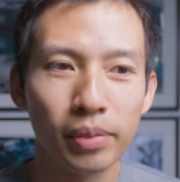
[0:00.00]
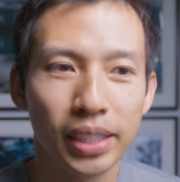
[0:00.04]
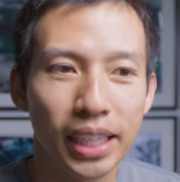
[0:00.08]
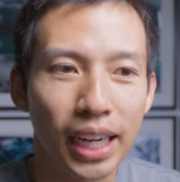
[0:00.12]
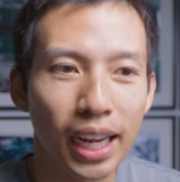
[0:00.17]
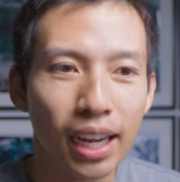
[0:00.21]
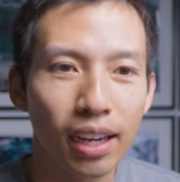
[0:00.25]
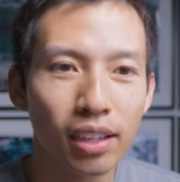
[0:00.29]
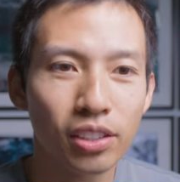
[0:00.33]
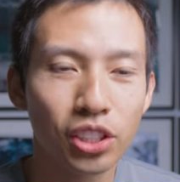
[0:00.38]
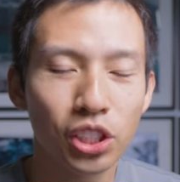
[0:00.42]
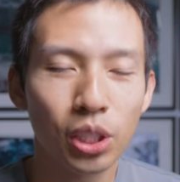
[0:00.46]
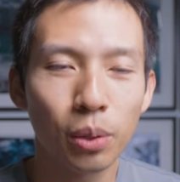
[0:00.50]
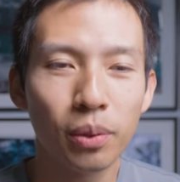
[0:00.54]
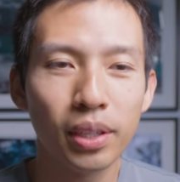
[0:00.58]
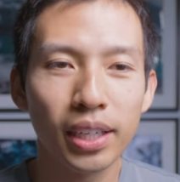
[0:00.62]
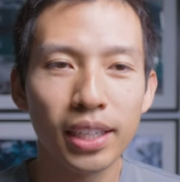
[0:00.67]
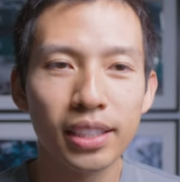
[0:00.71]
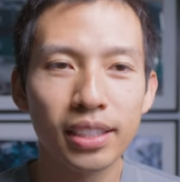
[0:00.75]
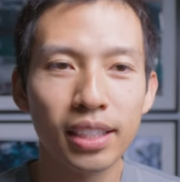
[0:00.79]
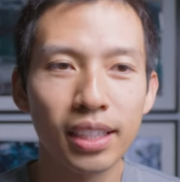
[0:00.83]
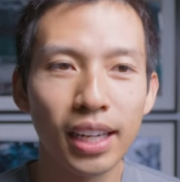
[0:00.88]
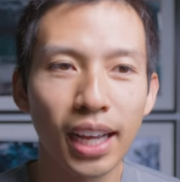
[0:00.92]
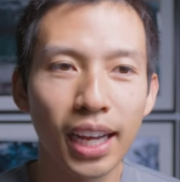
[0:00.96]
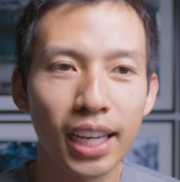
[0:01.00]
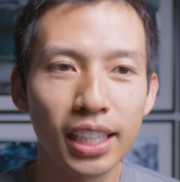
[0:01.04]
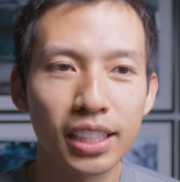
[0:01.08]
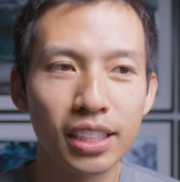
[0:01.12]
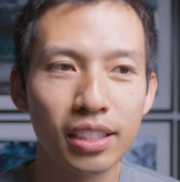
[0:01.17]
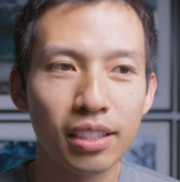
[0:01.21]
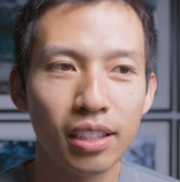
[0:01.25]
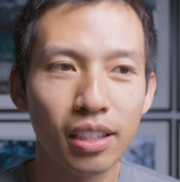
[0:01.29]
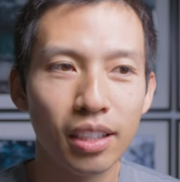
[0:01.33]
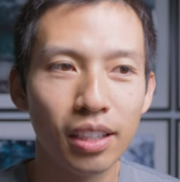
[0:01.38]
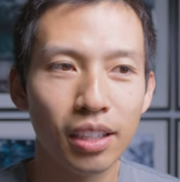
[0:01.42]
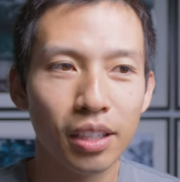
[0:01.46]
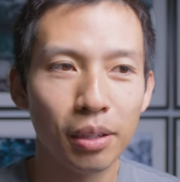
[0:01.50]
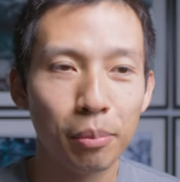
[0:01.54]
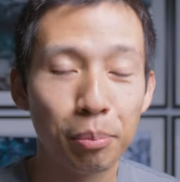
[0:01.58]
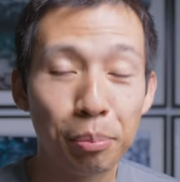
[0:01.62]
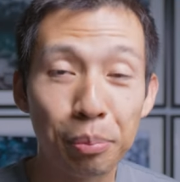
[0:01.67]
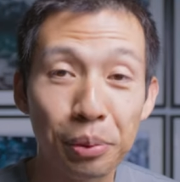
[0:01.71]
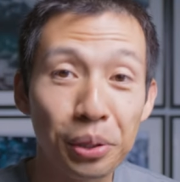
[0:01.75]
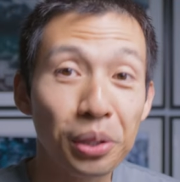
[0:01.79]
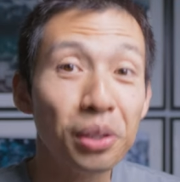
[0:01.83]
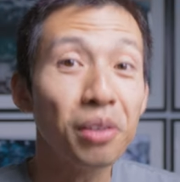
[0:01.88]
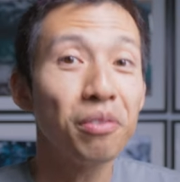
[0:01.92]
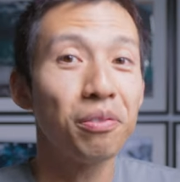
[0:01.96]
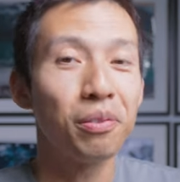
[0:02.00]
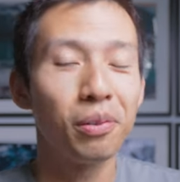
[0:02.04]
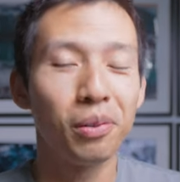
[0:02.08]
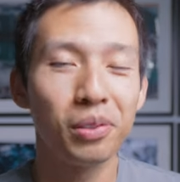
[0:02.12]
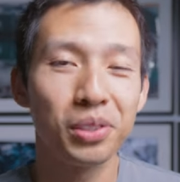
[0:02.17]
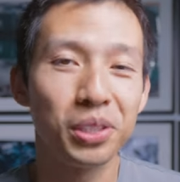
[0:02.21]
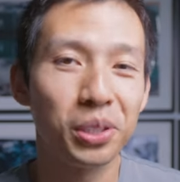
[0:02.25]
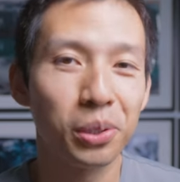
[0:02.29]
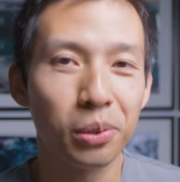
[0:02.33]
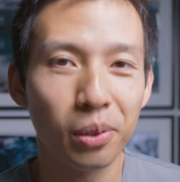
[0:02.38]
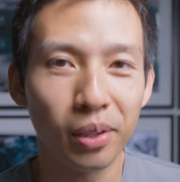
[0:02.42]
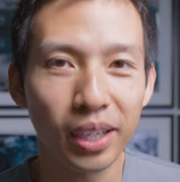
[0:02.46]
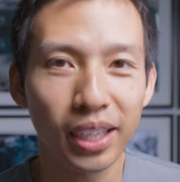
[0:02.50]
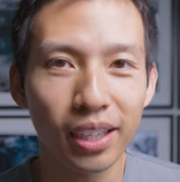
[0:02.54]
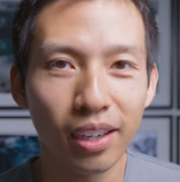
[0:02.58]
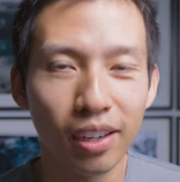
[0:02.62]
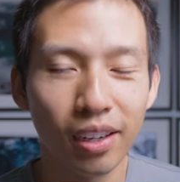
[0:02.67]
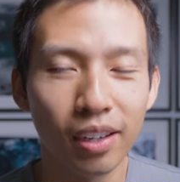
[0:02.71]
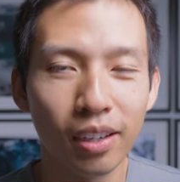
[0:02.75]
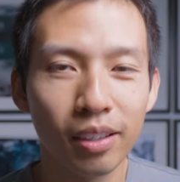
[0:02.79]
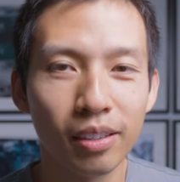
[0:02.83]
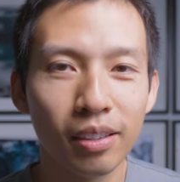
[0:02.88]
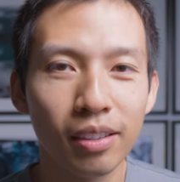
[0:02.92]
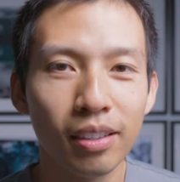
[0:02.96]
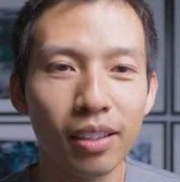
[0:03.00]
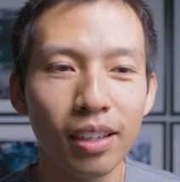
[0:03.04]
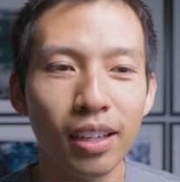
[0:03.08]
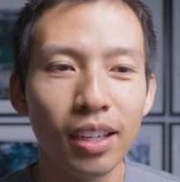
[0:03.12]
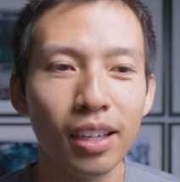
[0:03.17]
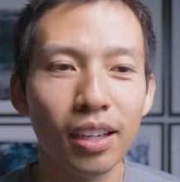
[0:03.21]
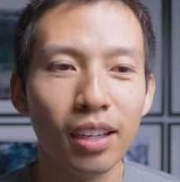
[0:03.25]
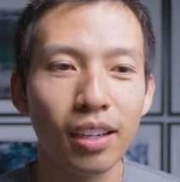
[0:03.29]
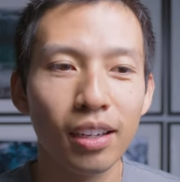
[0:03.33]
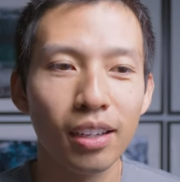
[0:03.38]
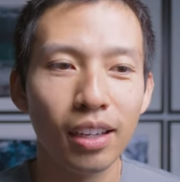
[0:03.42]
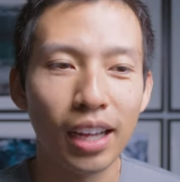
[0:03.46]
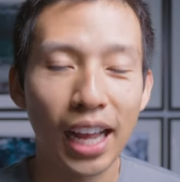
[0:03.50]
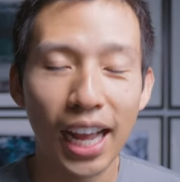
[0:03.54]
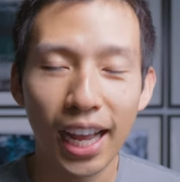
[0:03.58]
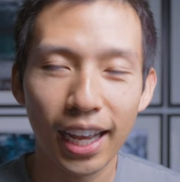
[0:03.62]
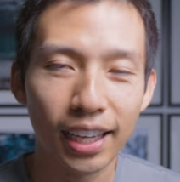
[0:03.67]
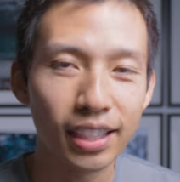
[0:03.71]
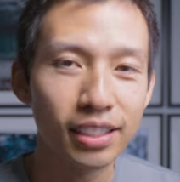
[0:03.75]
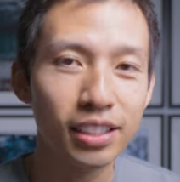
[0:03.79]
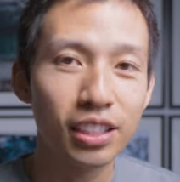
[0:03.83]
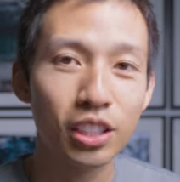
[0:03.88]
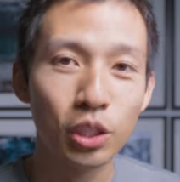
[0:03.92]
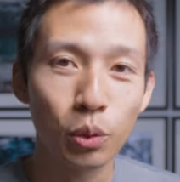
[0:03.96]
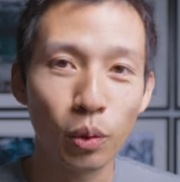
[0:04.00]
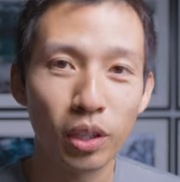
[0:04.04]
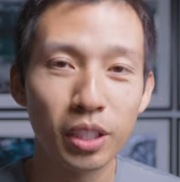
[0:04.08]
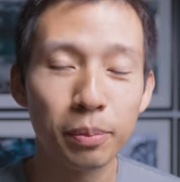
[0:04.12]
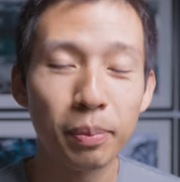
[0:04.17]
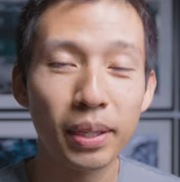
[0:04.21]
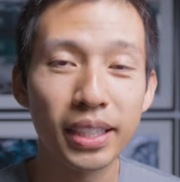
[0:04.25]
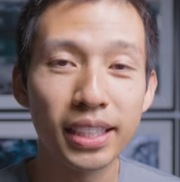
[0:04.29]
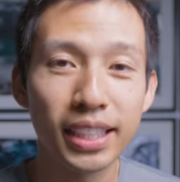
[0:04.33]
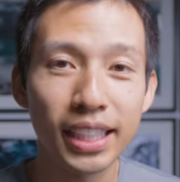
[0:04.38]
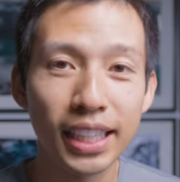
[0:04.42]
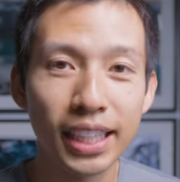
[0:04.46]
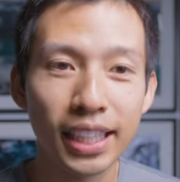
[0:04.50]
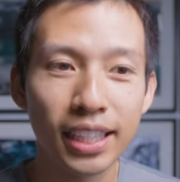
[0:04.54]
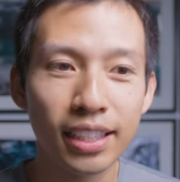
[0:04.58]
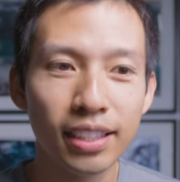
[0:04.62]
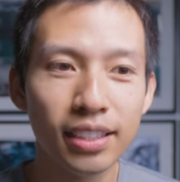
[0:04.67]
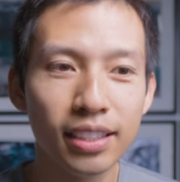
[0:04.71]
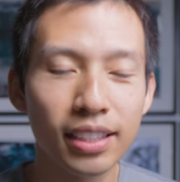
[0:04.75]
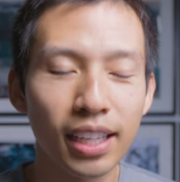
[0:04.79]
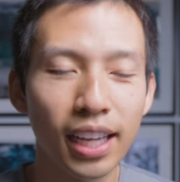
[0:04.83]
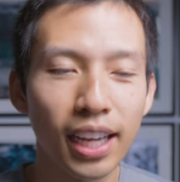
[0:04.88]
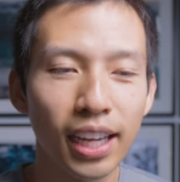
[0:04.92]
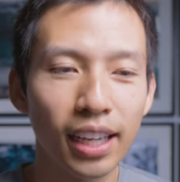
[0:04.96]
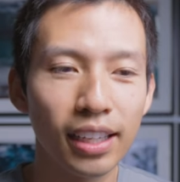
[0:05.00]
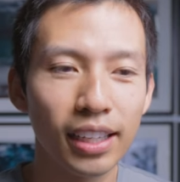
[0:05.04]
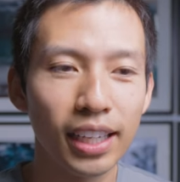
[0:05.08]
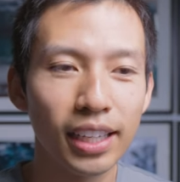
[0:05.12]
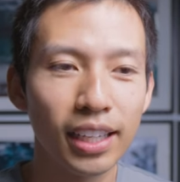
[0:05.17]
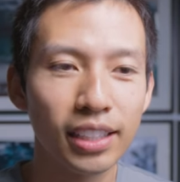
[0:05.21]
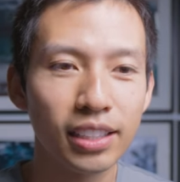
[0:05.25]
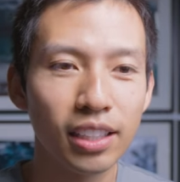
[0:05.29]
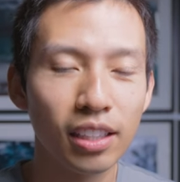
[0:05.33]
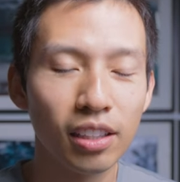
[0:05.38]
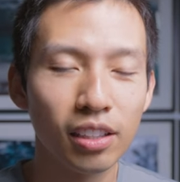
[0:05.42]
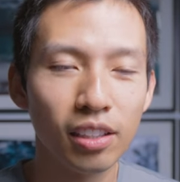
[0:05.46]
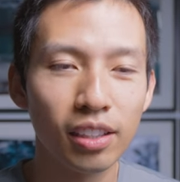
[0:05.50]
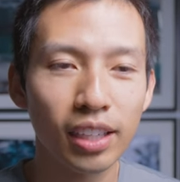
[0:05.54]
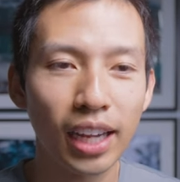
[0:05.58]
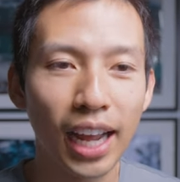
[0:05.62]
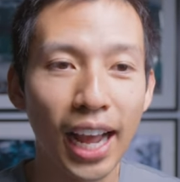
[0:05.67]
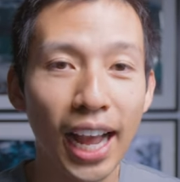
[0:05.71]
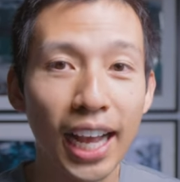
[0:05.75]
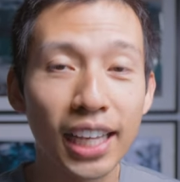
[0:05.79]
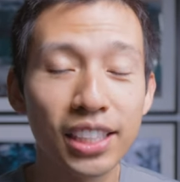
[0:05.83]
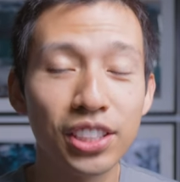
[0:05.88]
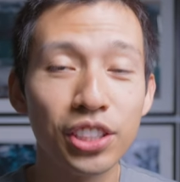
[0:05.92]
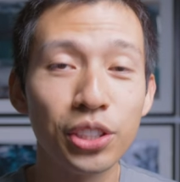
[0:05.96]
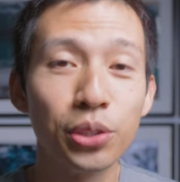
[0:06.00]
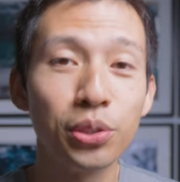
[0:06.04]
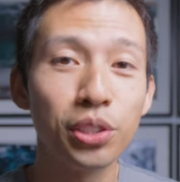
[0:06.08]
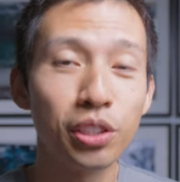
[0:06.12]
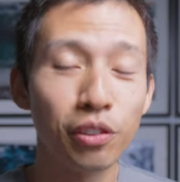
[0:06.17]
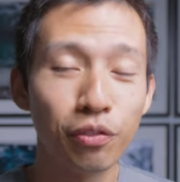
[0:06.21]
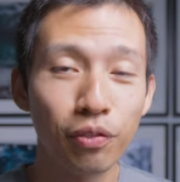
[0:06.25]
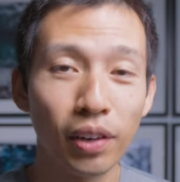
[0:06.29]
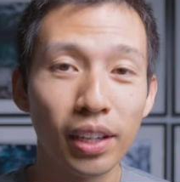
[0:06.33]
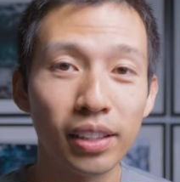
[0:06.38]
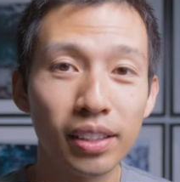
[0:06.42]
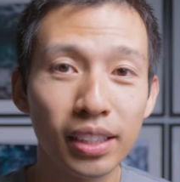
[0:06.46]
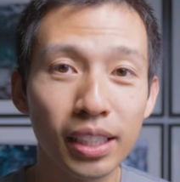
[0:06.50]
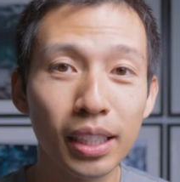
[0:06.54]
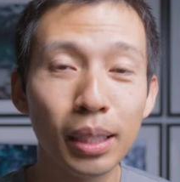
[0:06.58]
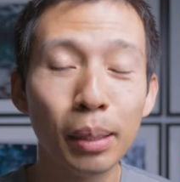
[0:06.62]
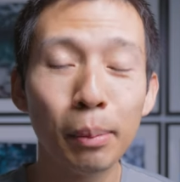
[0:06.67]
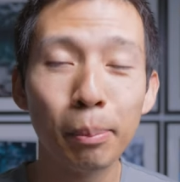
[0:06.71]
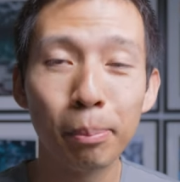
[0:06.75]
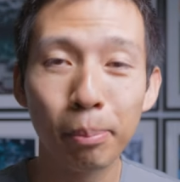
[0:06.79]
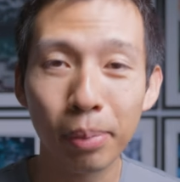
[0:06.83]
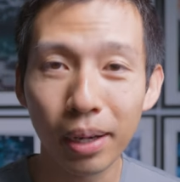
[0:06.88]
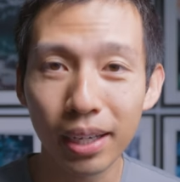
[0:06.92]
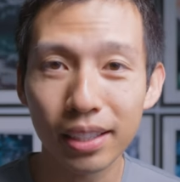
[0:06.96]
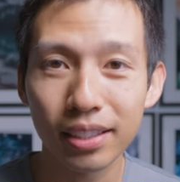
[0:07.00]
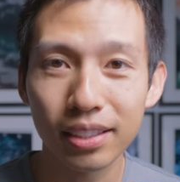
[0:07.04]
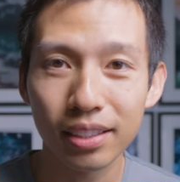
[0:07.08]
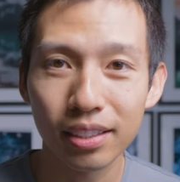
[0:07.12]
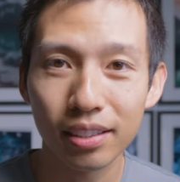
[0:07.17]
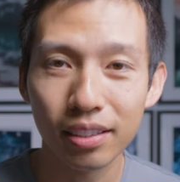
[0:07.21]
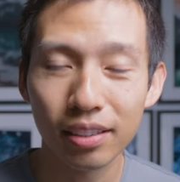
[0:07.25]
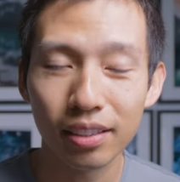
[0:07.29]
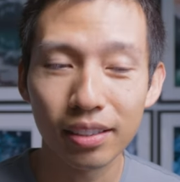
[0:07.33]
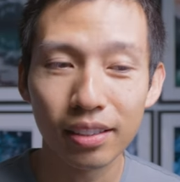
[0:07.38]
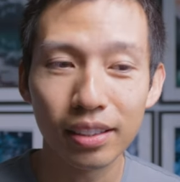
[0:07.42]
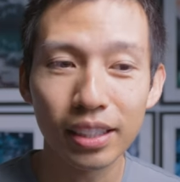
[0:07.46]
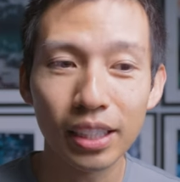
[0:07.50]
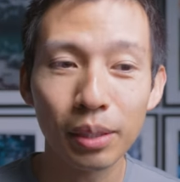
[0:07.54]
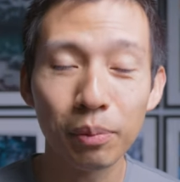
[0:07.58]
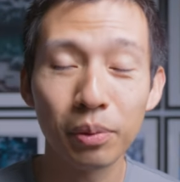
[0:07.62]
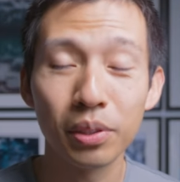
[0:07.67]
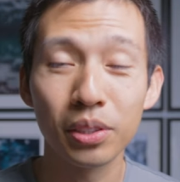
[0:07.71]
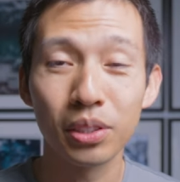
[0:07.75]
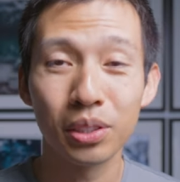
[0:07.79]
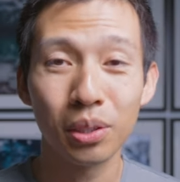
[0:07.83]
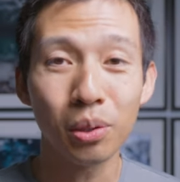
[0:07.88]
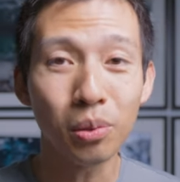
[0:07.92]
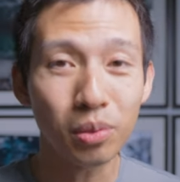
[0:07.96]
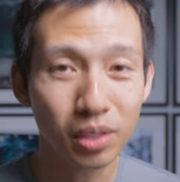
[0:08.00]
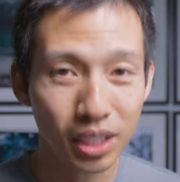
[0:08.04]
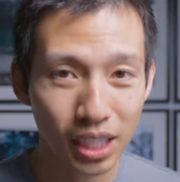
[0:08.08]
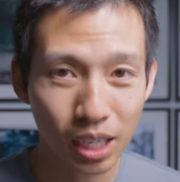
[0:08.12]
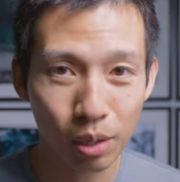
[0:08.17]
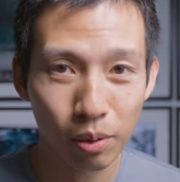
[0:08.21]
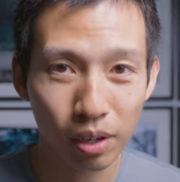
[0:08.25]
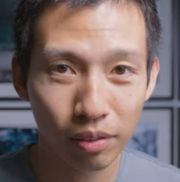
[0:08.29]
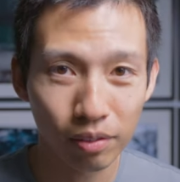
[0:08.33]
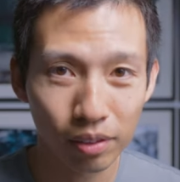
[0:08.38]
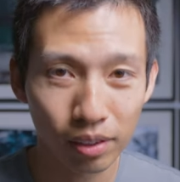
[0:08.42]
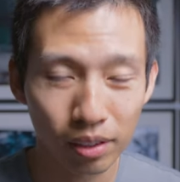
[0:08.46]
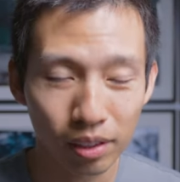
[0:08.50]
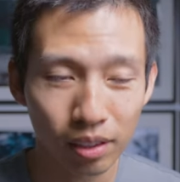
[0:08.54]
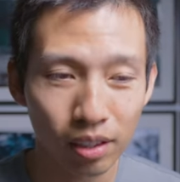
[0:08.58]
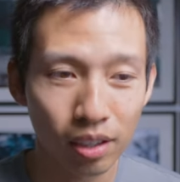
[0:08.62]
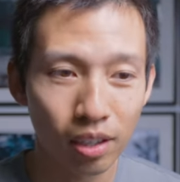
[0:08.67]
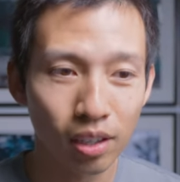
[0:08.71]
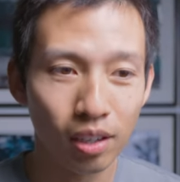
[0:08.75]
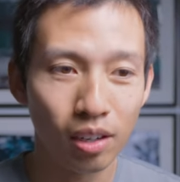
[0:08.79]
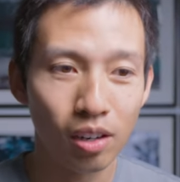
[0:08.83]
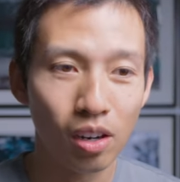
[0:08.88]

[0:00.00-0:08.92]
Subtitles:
Yeah, Showit isn't as beautiful to create on as Squarespace is, and it doesn't look as user-friendly, but the results, however,